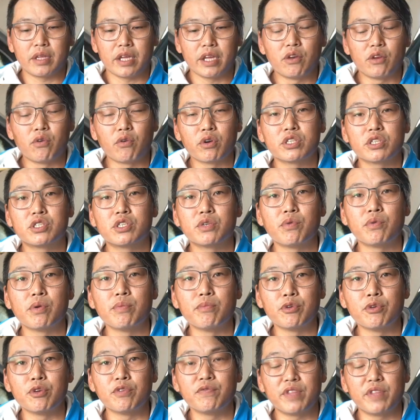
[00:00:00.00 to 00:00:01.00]
in order to
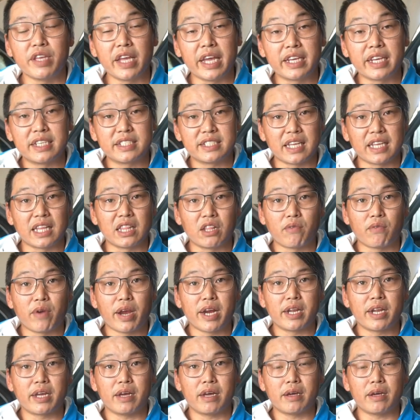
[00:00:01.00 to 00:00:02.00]
remove the
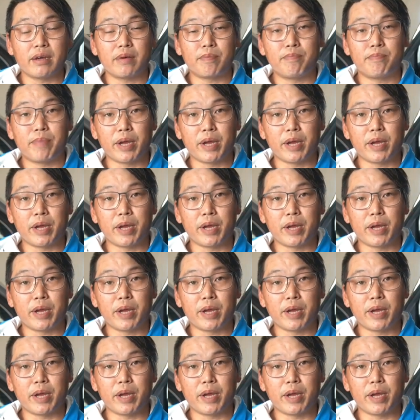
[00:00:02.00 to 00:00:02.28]
accelerator